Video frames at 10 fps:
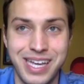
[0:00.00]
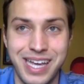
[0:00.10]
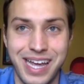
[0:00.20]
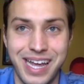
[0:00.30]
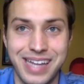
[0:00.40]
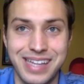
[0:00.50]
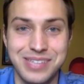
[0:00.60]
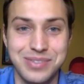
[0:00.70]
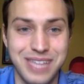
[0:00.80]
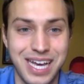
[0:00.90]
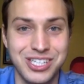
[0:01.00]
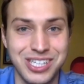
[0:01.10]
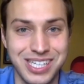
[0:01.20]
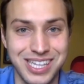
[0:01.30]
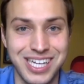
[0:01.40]
Really? And actually
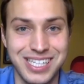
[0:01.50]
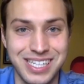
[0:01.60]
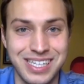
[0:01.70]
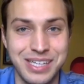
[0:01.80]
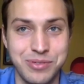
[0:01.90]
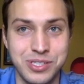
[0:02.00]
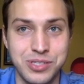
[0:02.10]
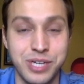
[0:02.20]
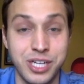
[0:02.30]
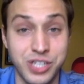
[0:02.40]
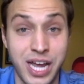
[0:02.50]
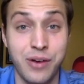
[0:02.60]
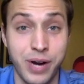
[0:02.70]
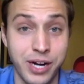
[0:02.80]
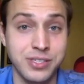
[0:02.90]
in London, he was doing a
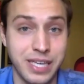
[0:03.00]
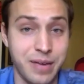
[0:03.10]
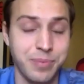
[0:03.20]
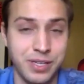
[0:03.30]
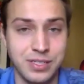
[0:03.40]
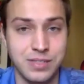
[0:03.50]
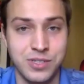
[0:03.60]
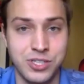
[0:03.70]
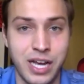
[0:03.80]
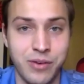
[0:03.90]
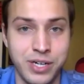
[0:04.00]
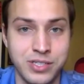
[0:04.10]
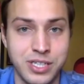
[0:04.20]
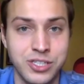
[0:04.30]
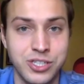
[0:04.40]
Jaguars camp because of the Jaguars
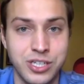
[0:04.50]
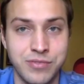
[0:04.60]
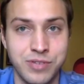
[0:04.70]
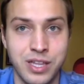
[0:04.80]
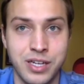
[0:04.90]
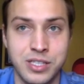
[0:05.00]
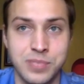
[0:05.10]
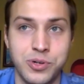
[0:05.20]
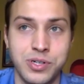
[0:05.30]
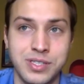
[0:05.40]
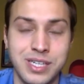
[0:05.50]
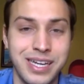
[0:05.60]
initiative with London sports.